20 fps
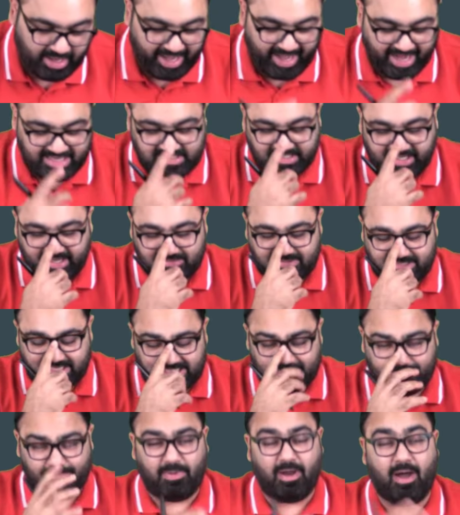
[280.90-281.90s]
As the name
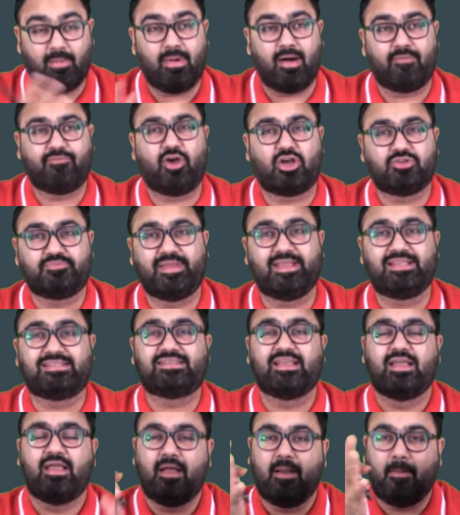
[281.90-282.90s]
says, permafrost
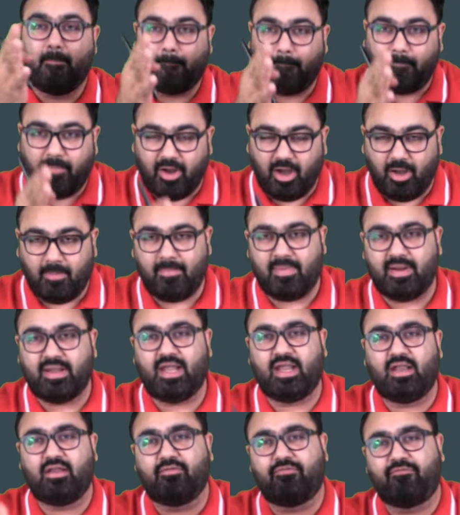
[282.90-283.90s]
means
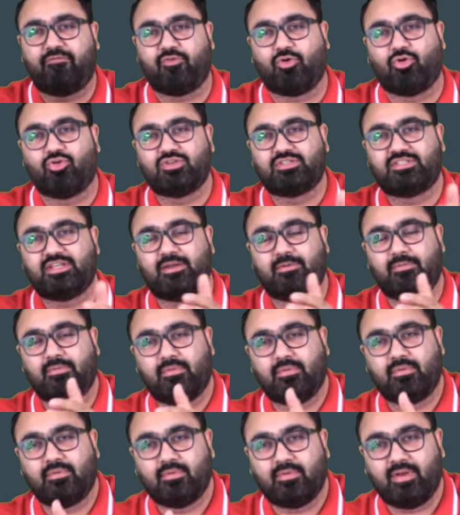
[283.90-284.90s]
permanent
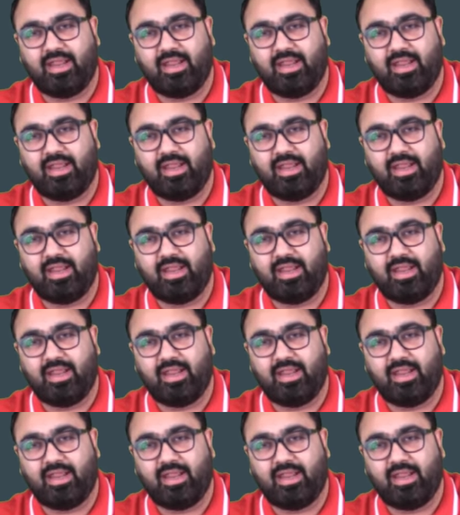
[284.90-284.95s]
frozen